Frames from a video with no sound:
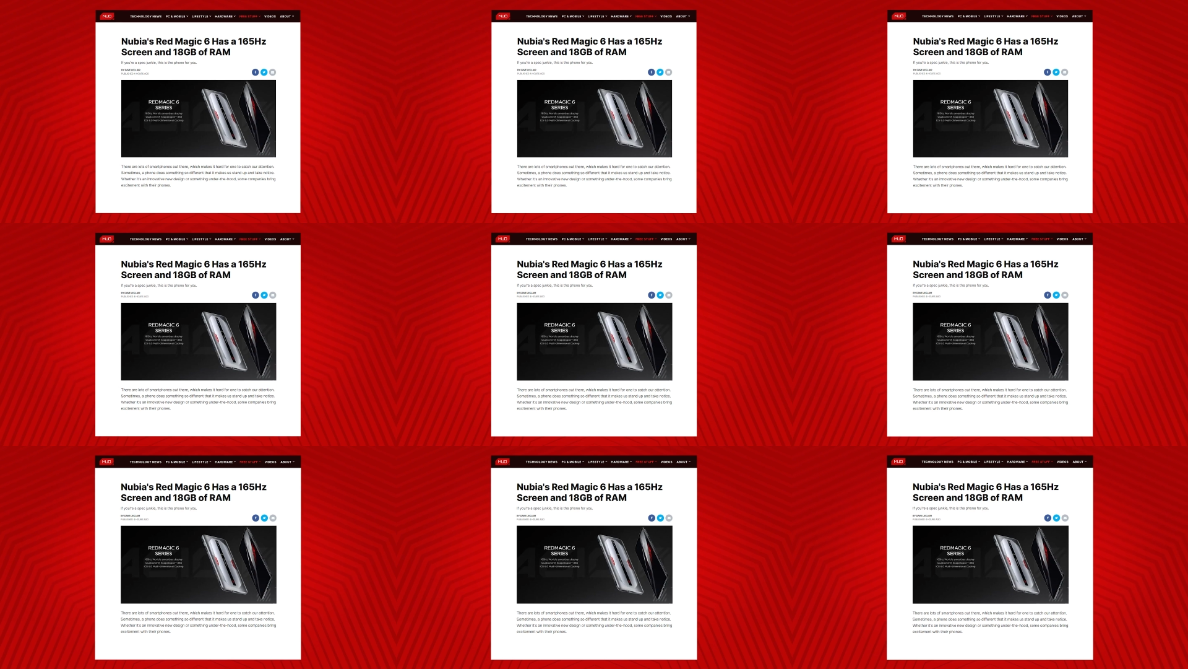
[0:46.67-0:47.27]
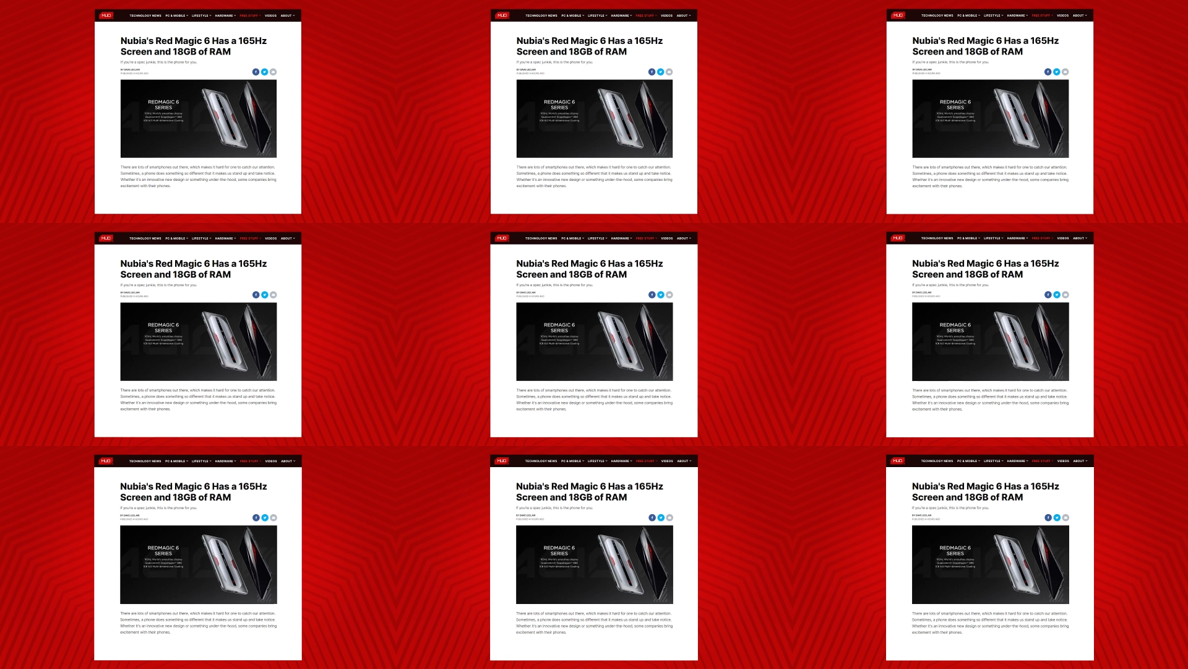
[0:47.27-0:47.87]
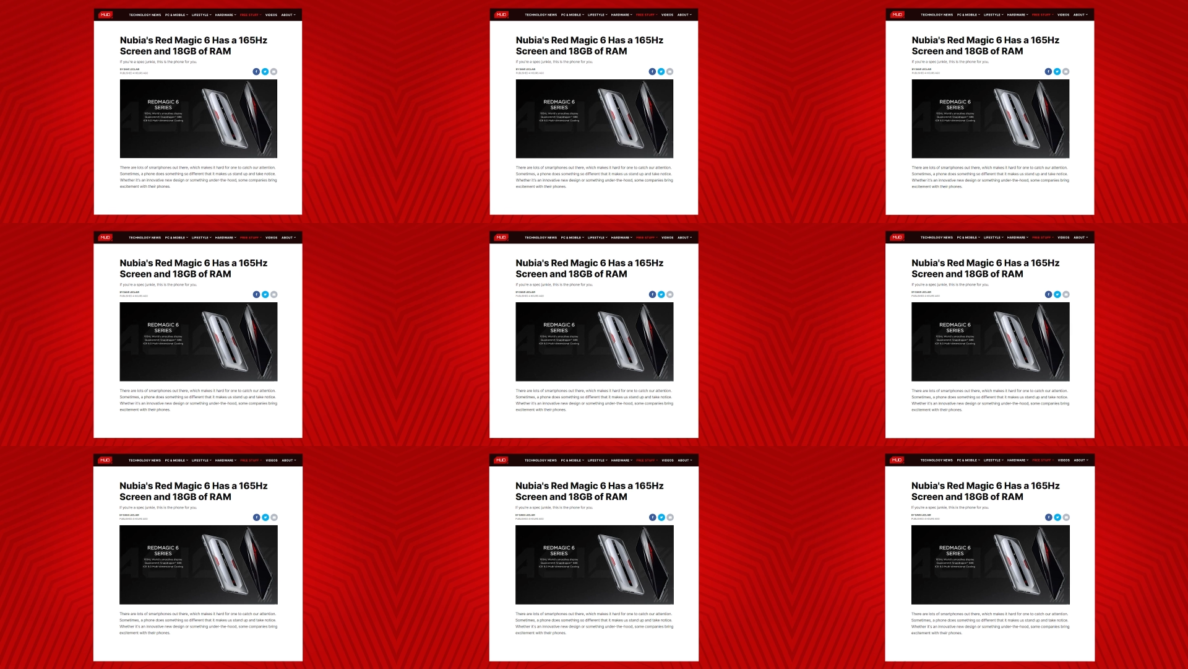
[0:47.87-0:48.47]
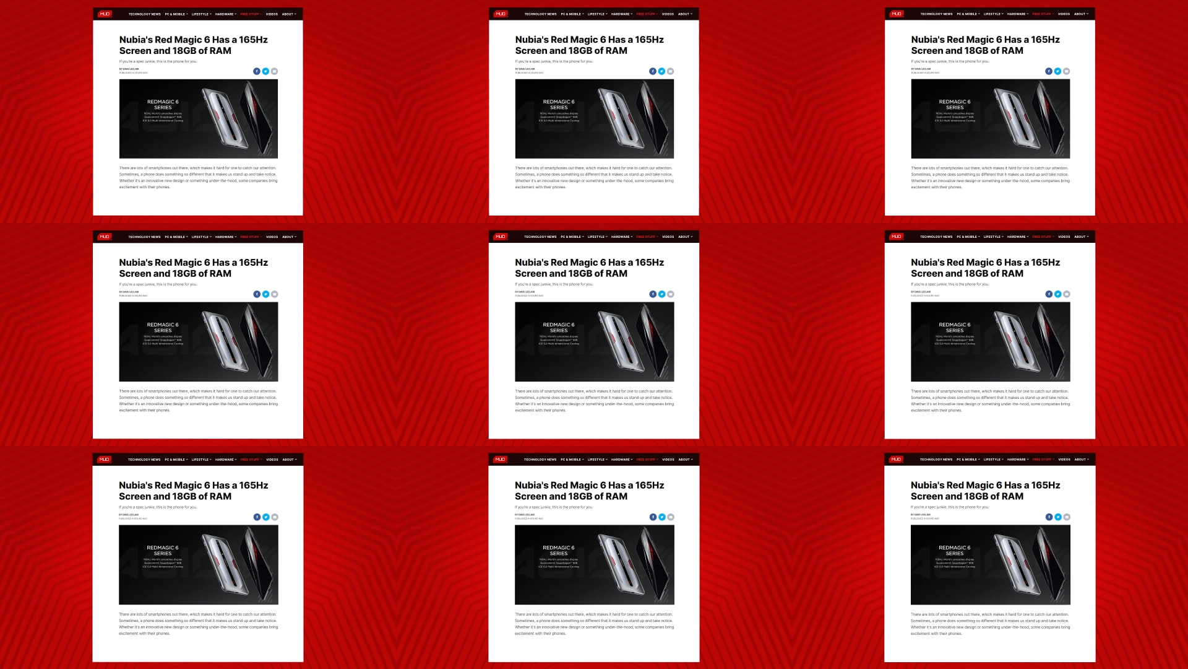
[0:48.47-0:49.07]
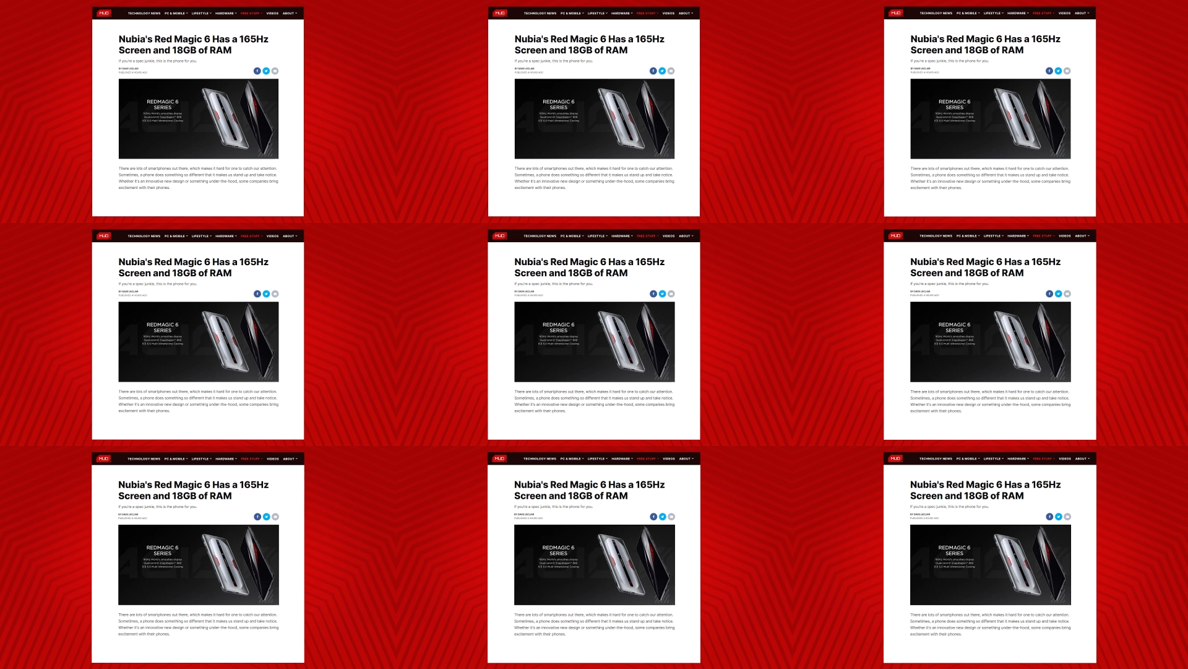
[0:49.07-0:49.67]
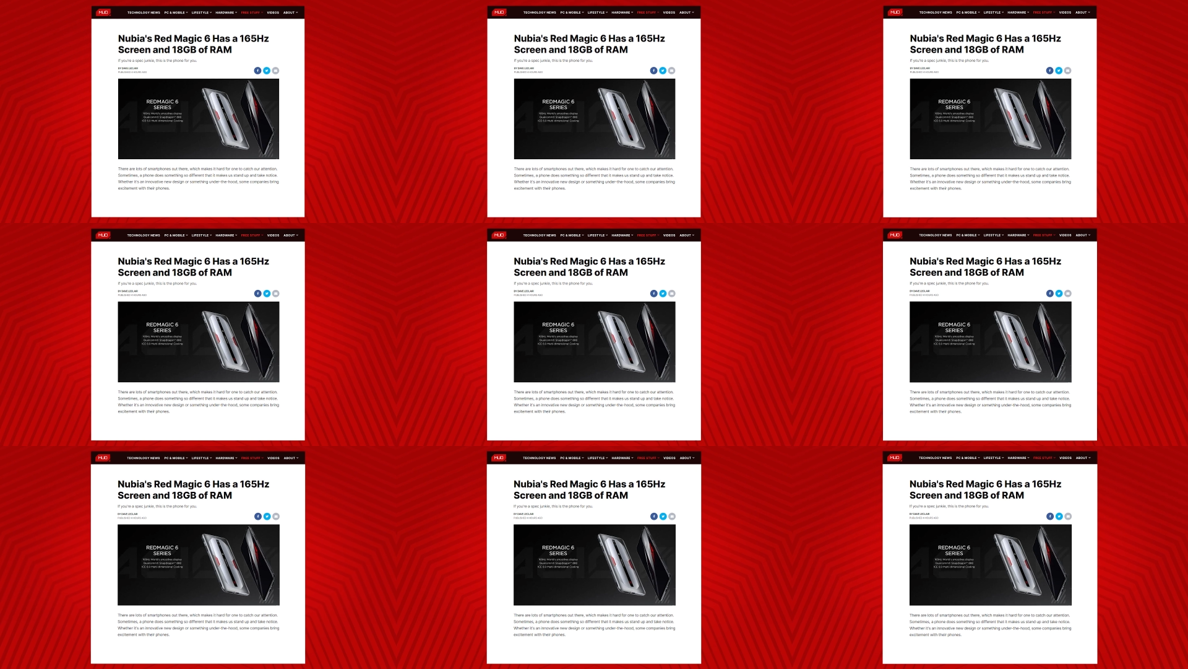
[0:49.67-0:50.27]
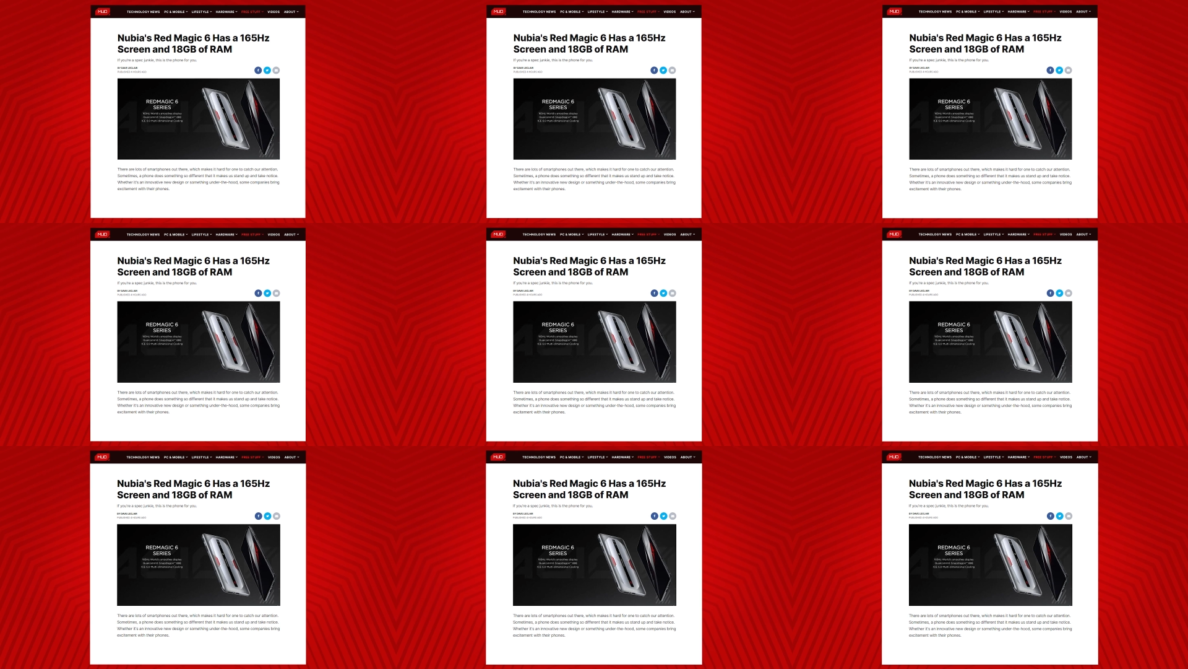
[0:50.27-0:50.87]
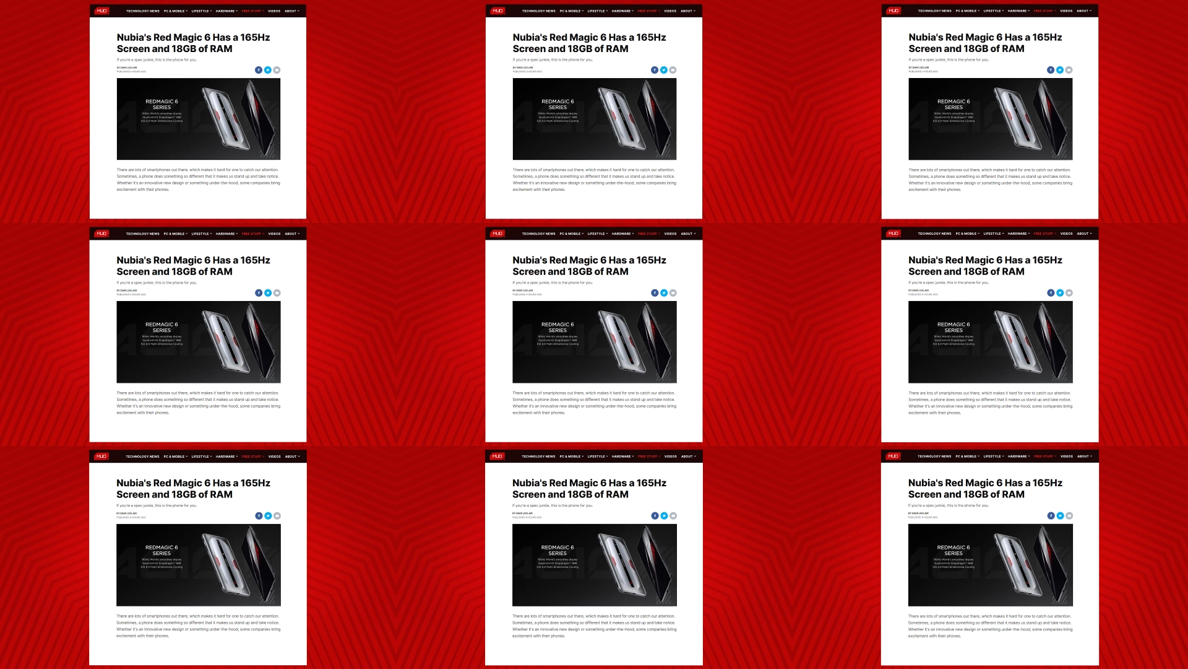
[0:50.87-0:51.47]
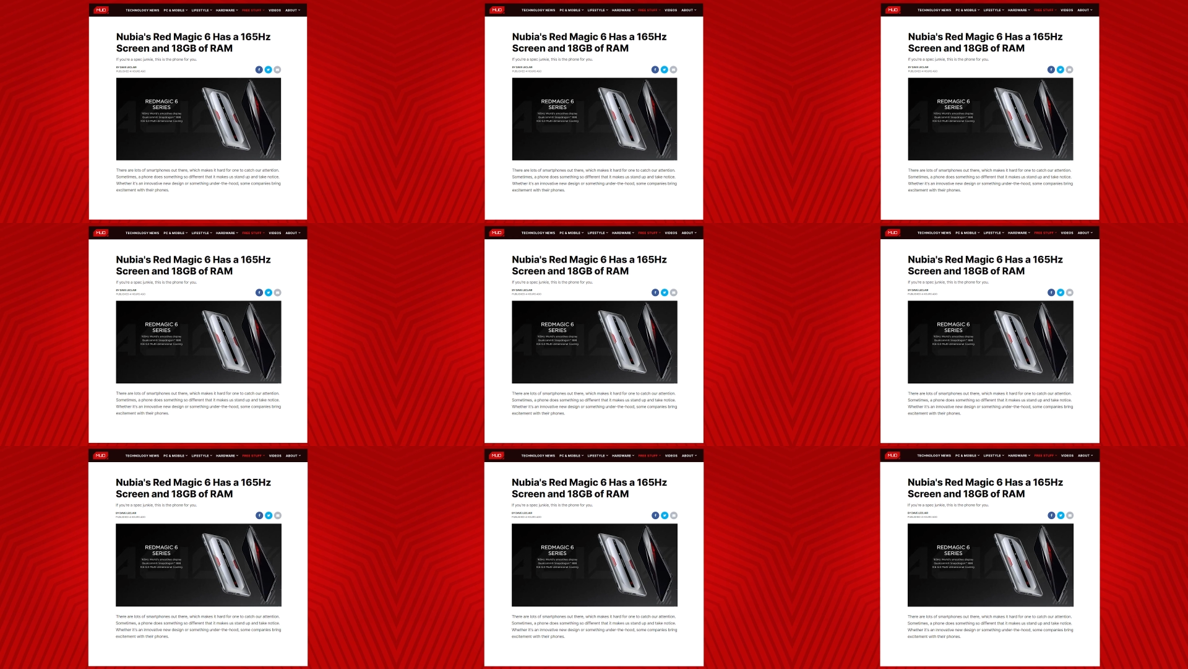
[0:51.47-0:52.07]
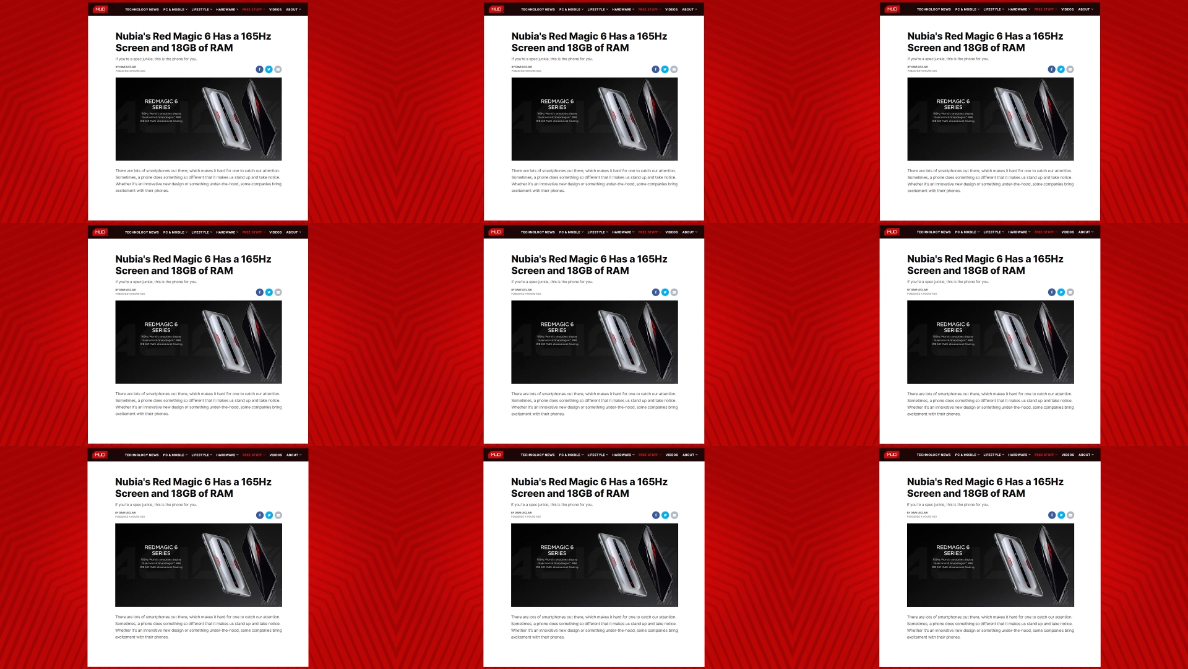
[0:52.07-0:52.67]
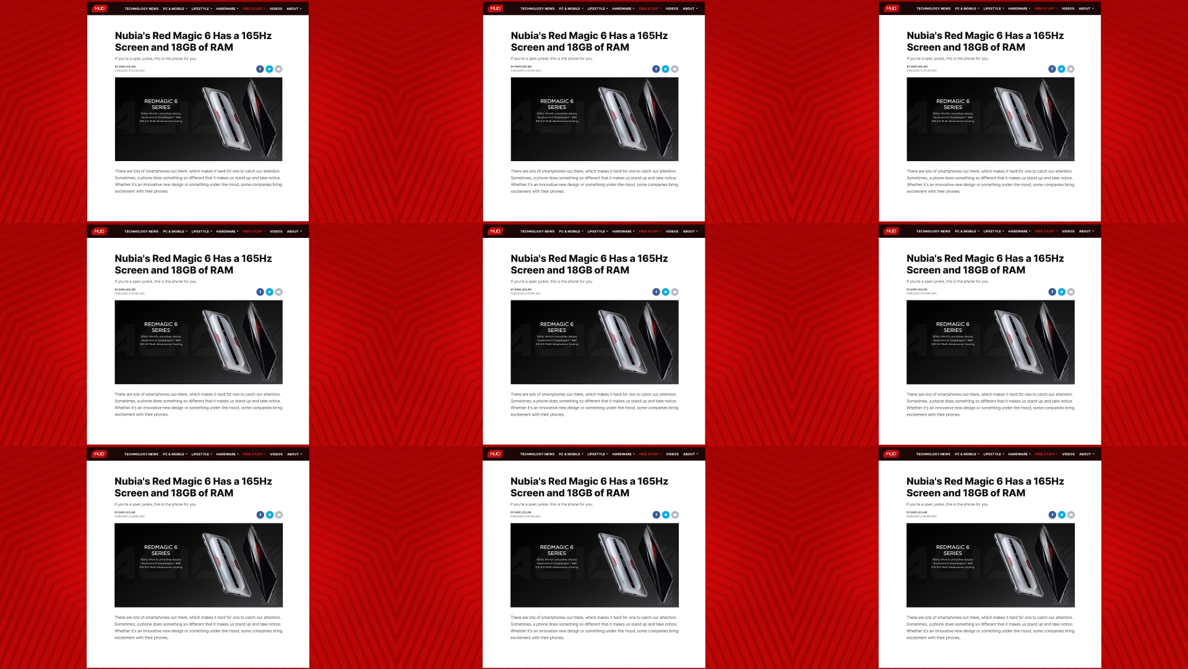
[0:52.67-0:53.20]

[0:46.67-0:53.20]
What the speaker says: Nobody's mouth can be seen.